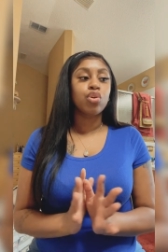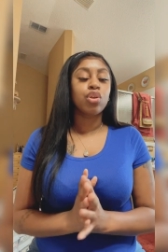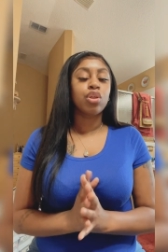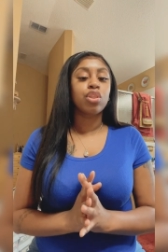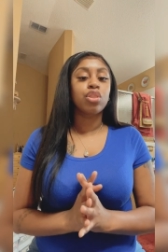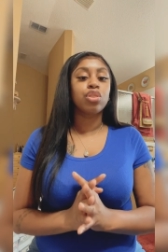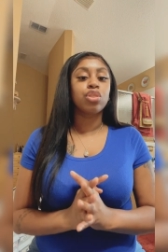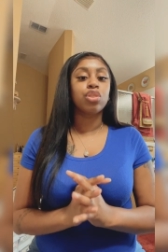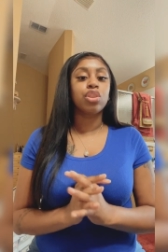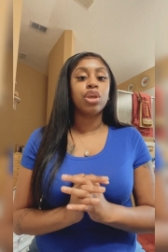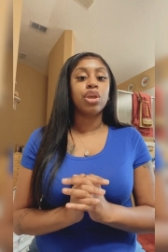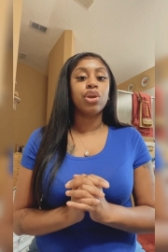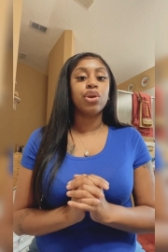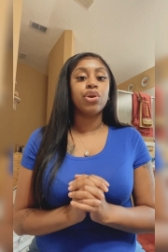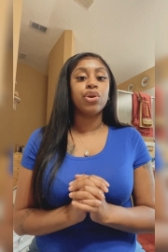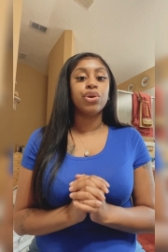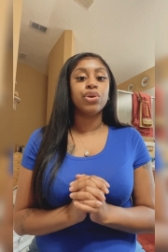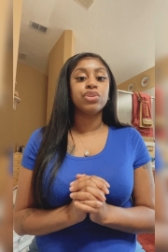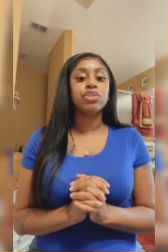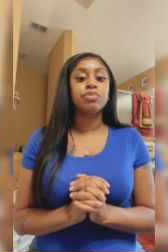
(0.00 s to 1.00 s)

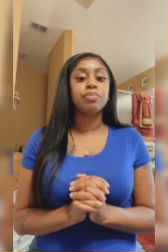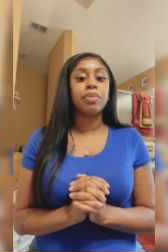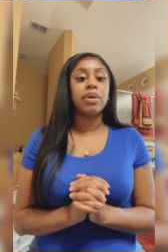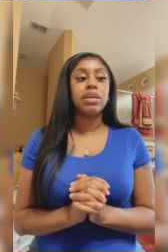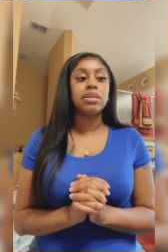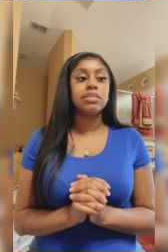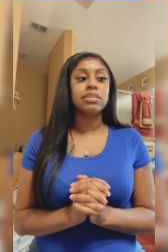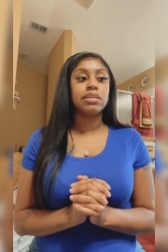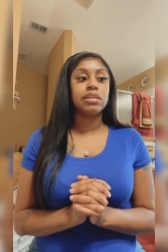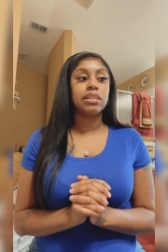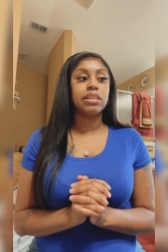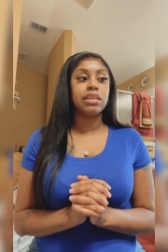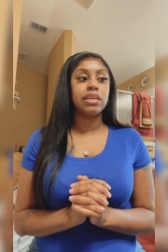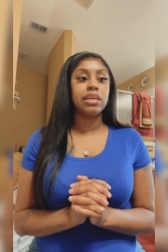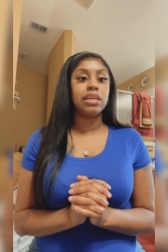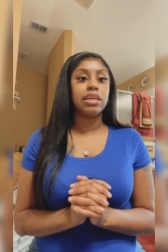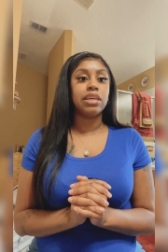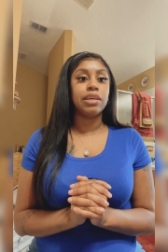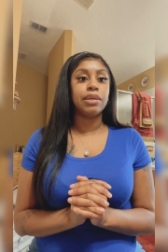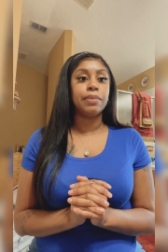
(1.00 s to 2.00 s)
There's
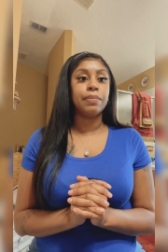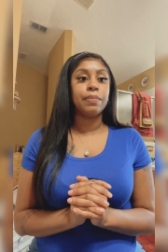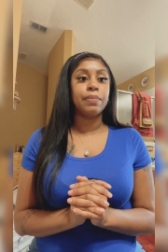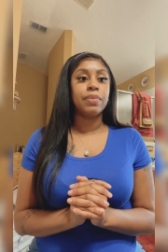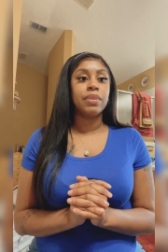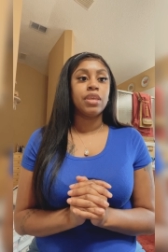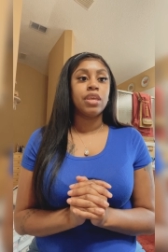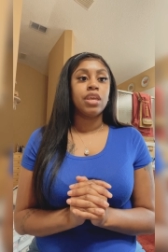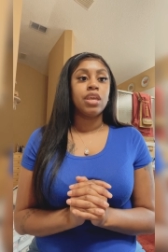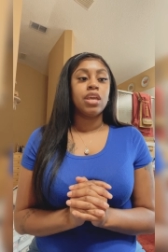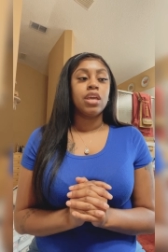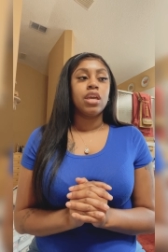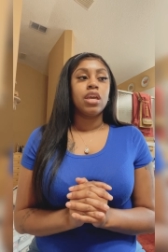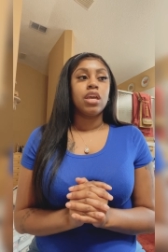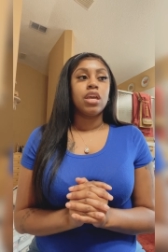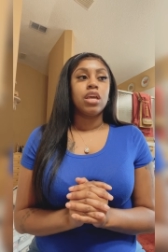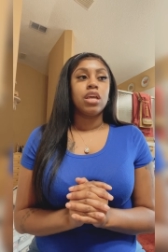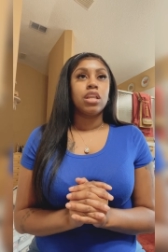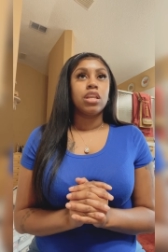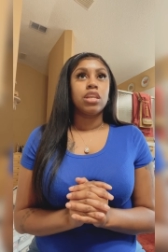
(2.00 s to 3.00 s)
basically
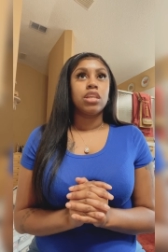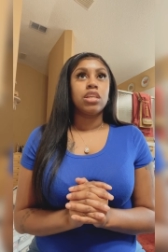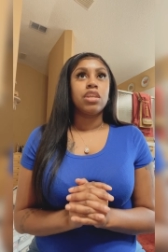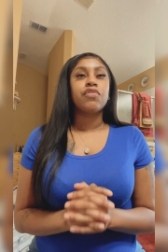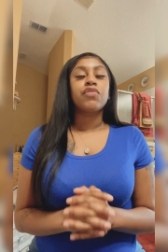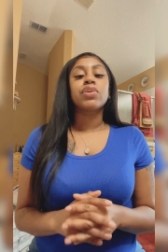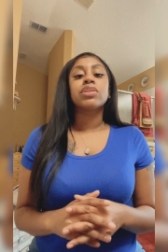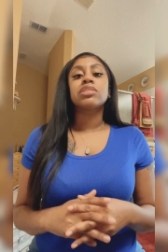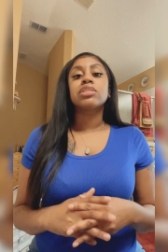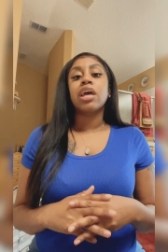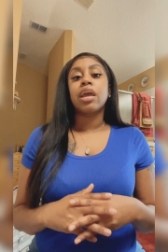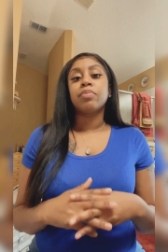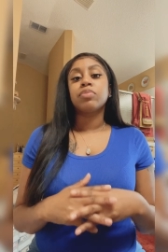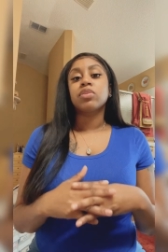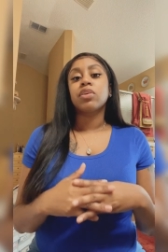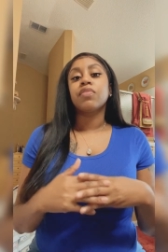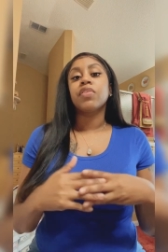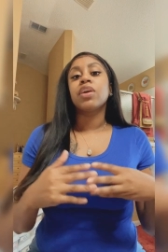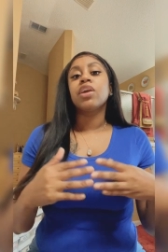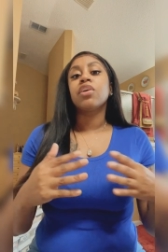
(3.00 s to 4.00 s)
different types
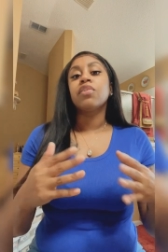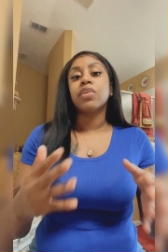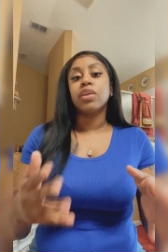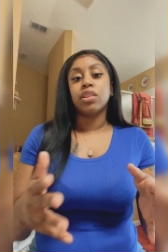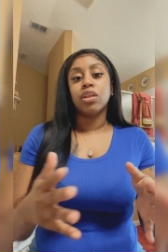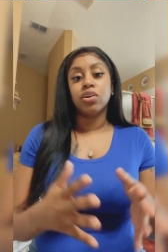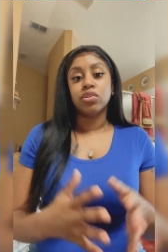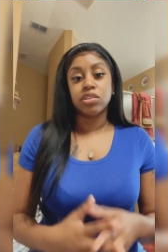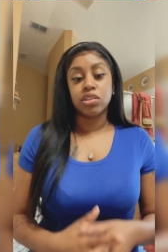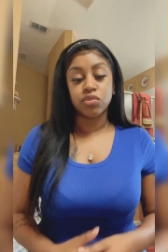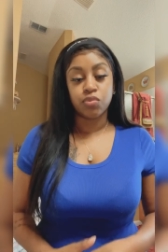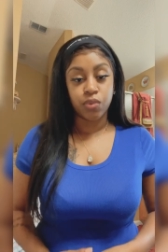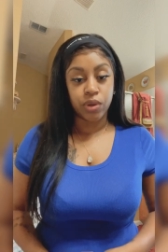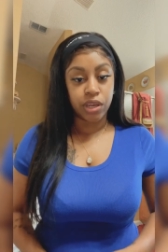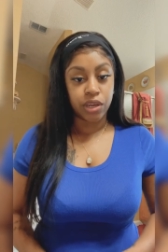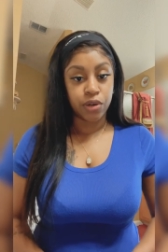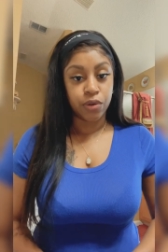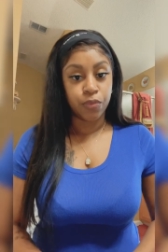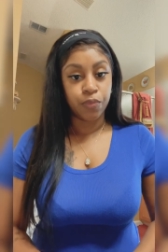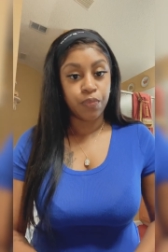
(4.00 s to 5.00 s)
of hearing loss as
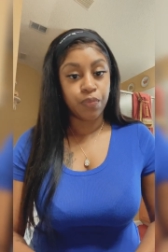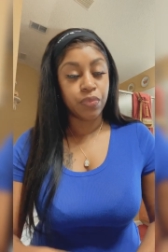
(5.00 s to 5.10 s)
well.